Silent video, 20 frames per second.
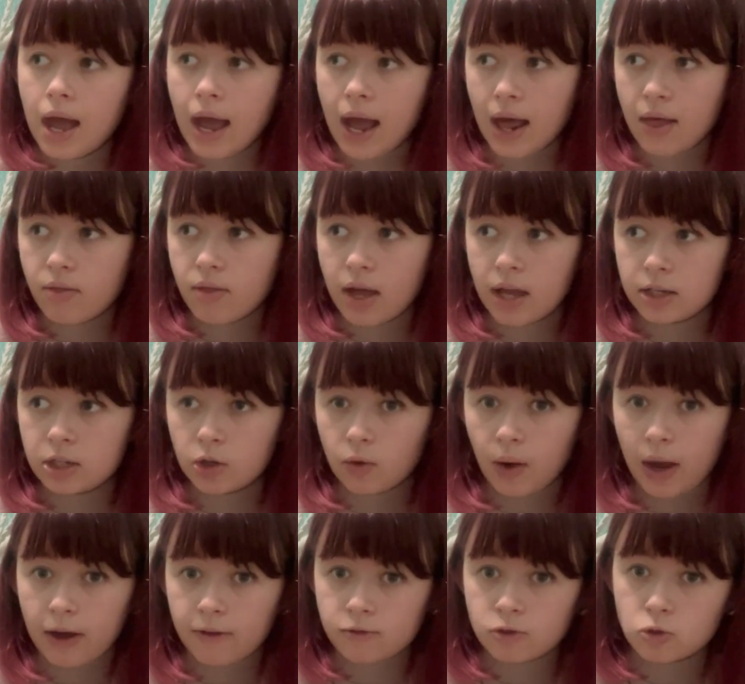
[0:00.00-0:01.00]
and then you
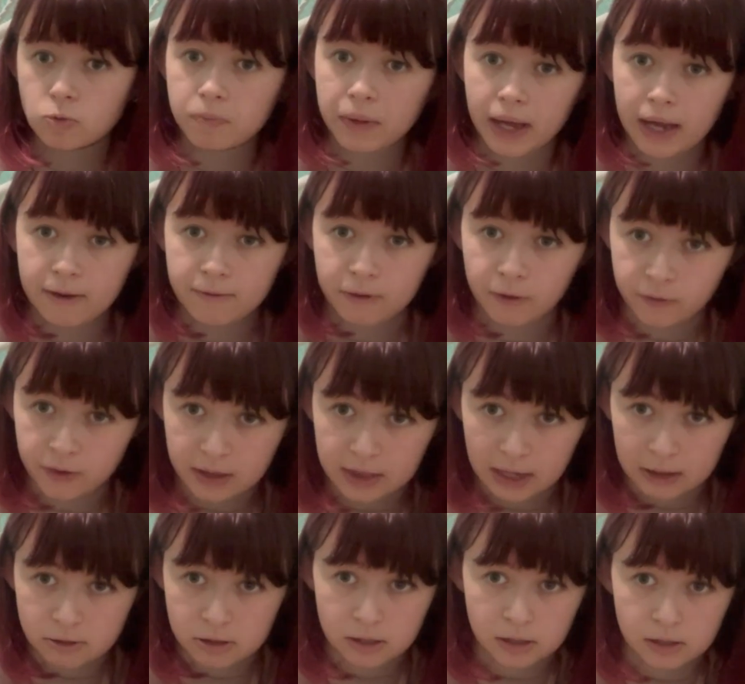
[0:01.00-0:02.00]
have to pay
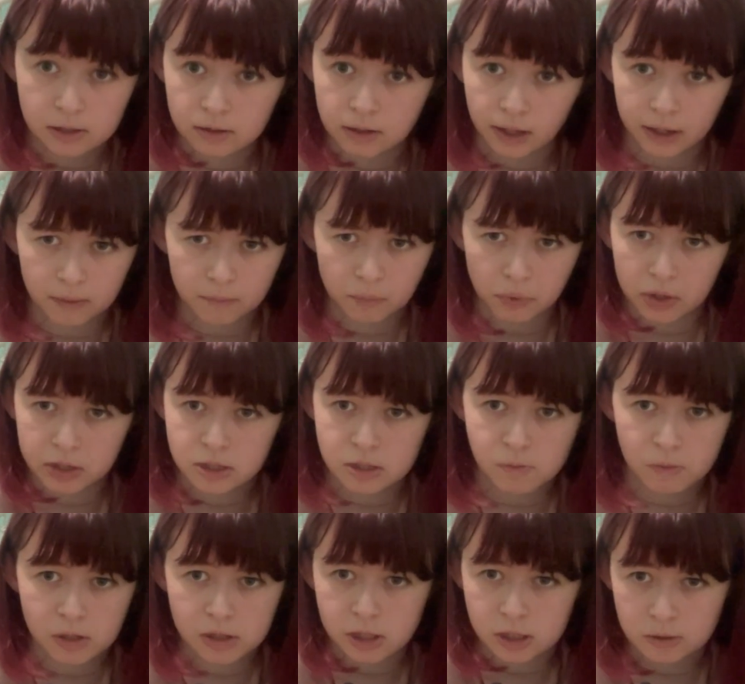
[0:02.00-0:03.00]
50,000 like
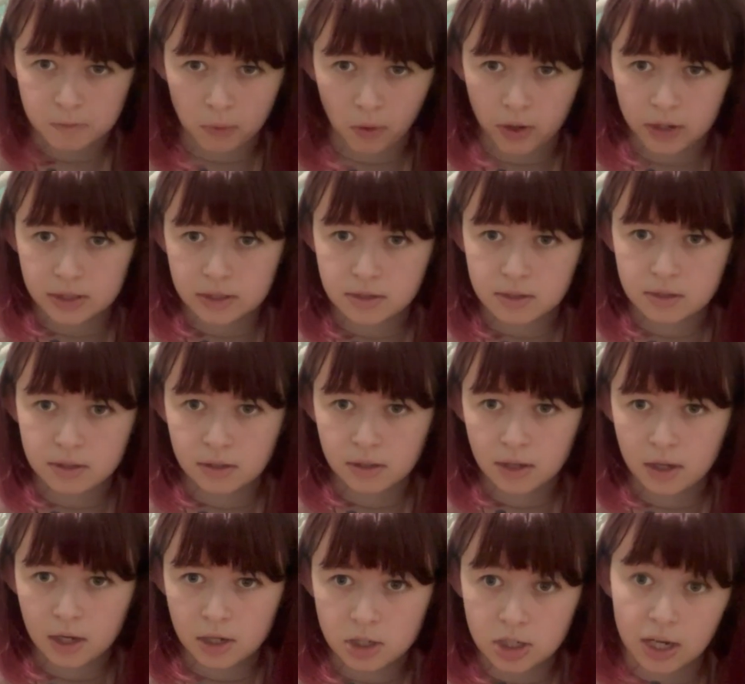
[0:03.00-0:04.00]
princess points
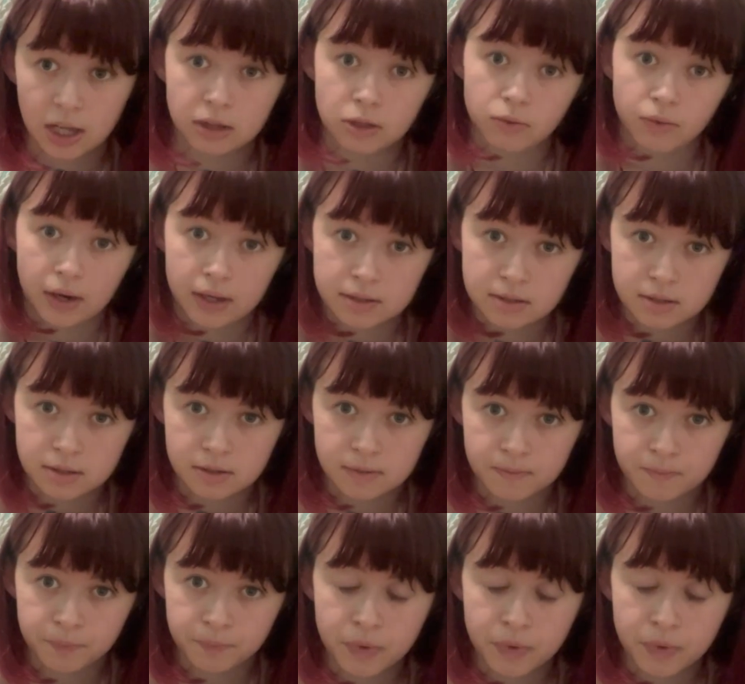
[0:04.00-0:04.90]
to get the rest.